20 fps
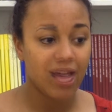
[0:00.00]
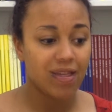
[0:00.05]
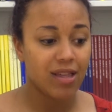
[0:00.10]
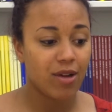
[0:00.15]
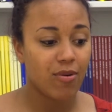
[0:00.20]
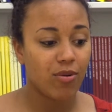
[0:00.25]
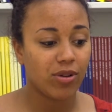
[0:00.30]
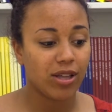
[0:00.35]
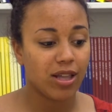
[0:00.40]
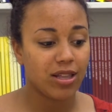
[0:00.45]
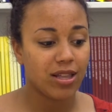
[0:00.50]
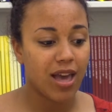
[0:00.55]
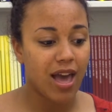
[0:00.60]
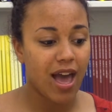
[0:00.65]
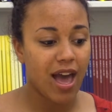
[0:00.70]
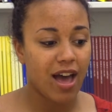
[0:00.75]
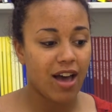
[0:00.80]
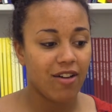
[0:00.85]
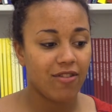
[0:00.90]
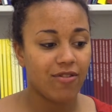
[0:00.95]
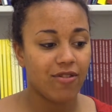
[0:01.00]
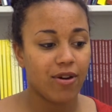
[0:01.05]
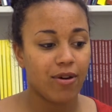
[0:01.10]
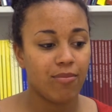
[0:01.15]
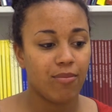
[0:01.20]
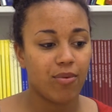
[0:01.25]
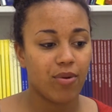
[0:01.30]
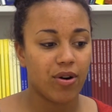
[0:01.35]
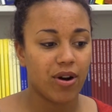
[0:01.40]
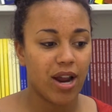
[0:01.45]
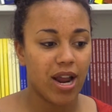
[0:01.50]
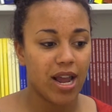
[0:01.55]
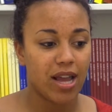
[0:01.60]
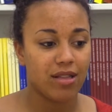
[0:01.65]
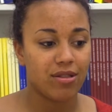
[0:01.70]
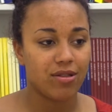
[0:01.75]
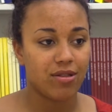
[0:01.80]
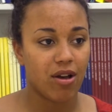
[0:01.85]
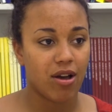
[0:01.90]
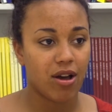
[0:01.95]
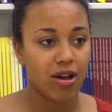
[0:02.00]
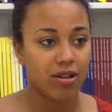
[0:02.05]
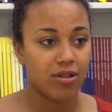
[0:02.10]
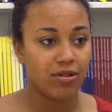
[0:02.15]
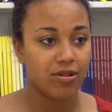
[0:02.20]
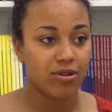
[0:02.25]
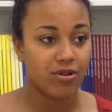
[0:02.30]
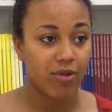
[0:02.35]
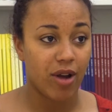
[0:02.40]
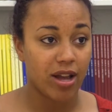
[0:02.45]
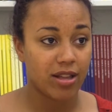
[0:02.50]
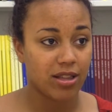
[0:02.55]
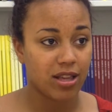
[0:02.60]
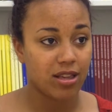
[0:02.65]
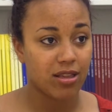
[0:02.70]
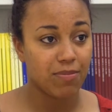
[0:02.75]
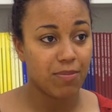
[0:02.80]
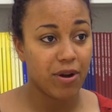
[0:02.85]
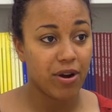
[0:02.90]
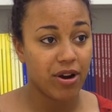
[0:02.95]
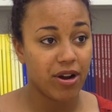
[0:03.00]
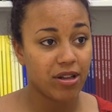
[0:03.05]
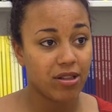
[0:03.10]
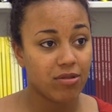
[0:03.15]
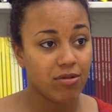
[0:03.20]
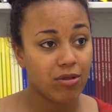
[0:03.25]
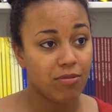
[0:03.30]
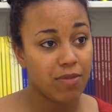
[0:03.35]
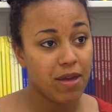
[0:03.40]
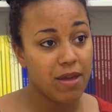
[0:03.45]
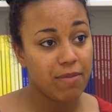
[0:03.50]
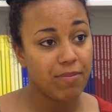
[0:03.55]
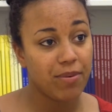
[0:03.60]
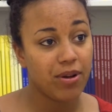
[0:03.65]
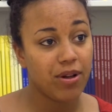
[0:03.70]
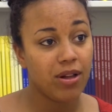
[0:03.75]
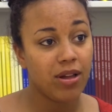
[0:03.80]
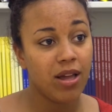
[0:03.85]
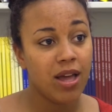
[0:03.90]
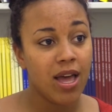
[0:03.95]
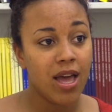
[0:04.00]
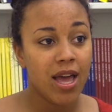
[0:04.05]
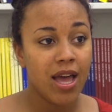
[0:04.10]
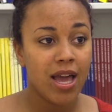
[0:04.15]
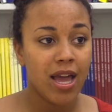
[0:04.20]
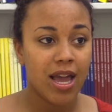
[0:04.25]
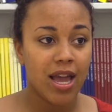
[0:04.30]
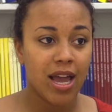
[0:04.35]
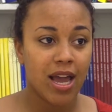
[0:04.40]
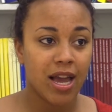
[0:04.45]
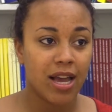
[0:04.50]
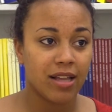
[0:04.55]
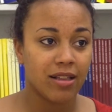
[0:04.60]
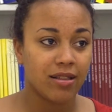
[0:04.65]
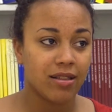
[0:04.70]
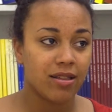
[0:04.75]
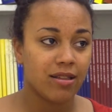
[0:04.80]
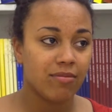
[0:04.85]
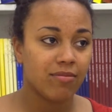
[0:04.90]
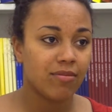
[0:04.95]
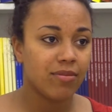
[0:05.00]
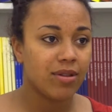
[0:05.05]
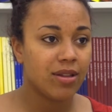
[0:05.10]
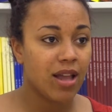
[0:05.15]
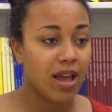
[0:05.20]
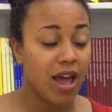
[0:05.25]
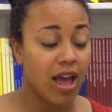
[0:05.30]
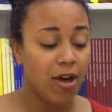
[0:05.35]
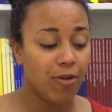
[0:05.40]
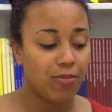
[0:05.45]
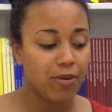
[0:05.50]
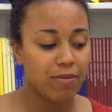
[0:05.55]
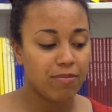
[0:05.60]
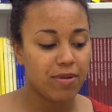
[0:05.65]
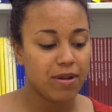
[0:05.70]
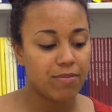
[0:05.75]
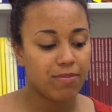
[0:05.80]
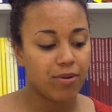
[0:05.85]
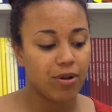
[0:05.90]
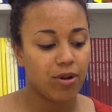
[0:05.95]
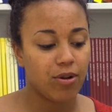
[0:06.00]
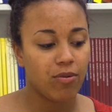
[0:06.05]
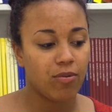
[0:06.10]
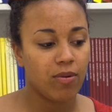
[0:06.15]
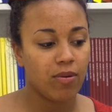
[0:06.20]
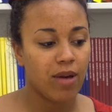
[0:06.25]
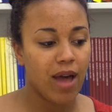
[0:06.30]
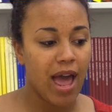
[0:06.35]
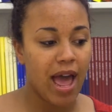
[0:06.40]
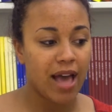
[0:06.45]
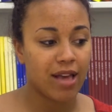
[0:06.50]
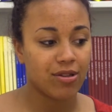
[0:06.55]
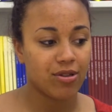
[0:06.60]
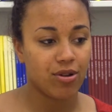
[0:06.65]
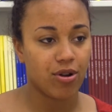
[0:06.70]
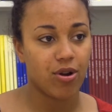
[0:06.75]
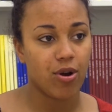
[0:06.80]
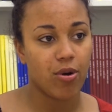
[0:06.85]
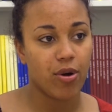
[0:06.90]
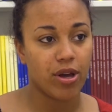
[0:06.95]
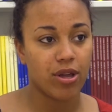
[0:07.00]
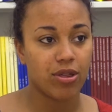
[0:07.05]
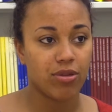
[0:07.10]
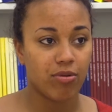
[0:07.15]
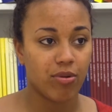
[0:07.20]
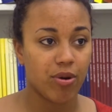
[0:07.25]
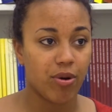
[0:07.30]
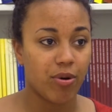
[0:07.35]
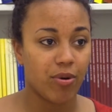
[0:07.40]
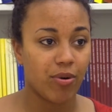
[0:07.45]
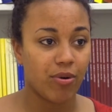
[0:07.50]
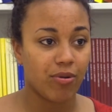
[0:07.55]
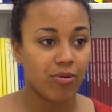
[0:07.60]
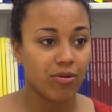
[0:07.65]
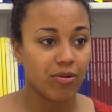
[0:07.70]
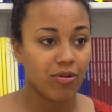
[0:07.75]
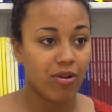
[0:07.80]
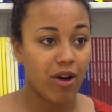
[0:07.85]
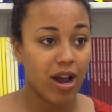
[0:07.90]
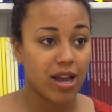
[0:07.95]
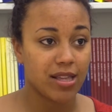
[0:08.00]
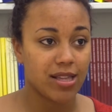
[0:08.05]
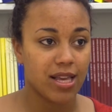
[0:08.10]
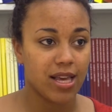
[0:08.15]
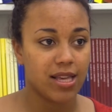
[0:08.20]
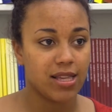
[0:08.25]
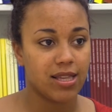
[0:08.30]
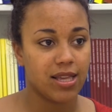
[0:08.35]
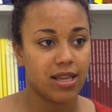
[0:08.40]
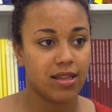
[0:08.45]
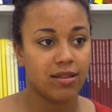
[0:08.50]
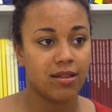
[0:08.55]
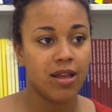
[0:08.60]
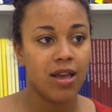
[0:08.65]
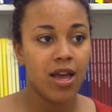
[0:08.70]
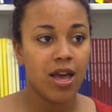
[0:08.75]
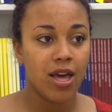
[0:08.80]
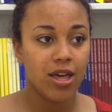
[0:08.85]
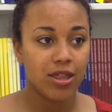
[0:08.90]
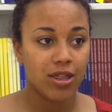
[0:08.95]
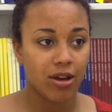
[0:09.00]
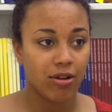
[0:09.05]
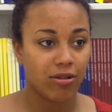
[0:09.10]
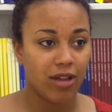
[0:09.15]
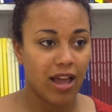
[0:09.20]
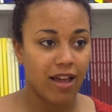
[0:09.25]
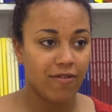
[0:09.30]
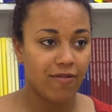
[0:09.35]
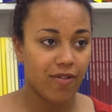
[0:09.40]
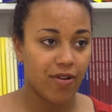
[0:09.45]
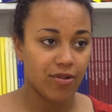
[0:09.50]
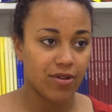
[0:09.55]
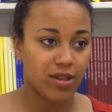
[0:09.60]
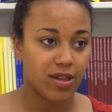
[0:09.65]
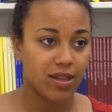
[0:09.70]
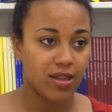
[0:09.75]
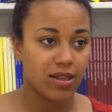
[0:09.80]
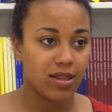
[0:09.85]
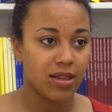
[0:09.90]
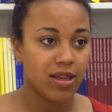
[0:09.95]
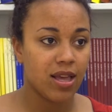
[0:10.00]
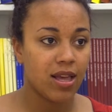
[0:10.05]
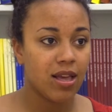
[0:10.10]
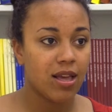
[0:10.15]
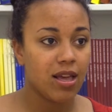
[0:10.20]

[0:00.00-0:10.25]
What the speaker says: I wanted to have a more hands-on direct experience with people and not helping people as they're going through crisis in their life versus